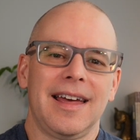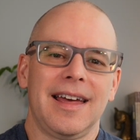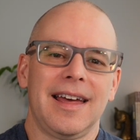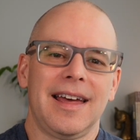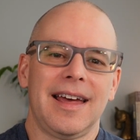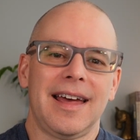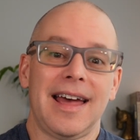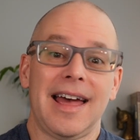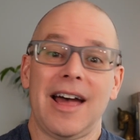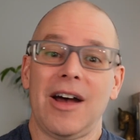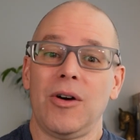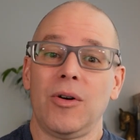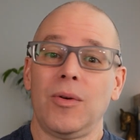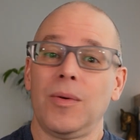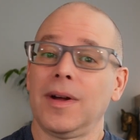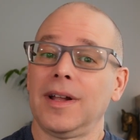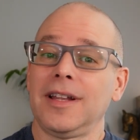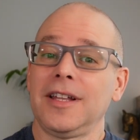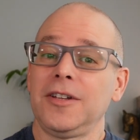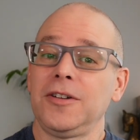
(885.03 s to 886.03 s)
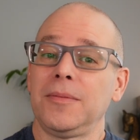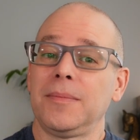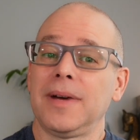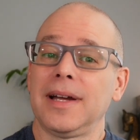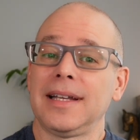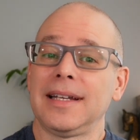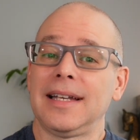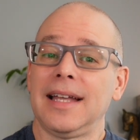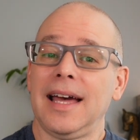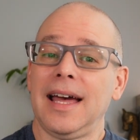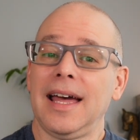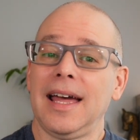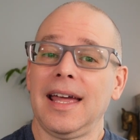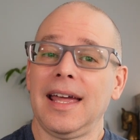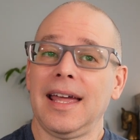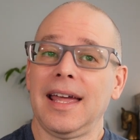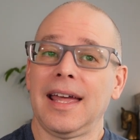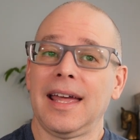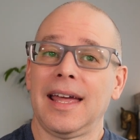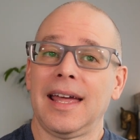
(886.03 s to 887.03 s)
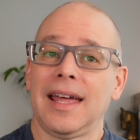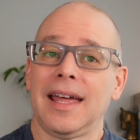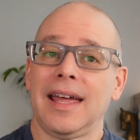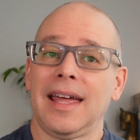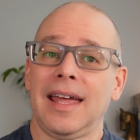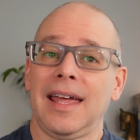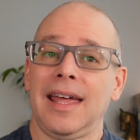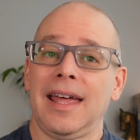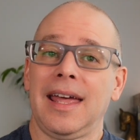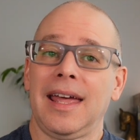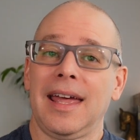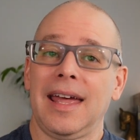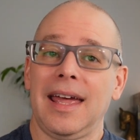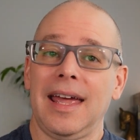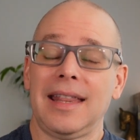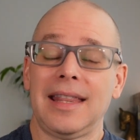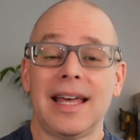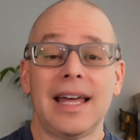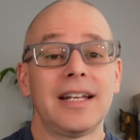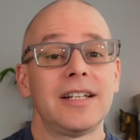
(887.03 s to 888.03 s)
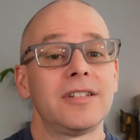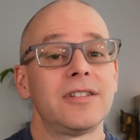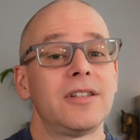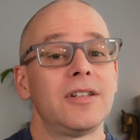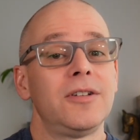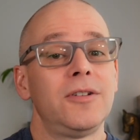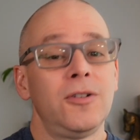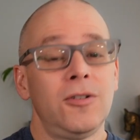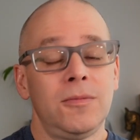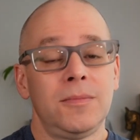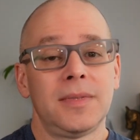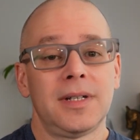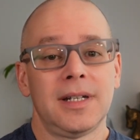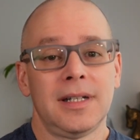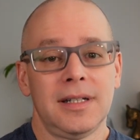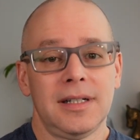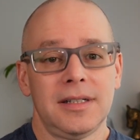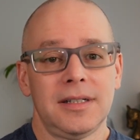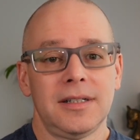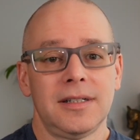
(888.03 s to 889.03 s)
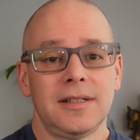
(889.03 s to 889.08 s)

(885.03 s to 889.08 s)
how quickly you might die, and that is the doomed condition.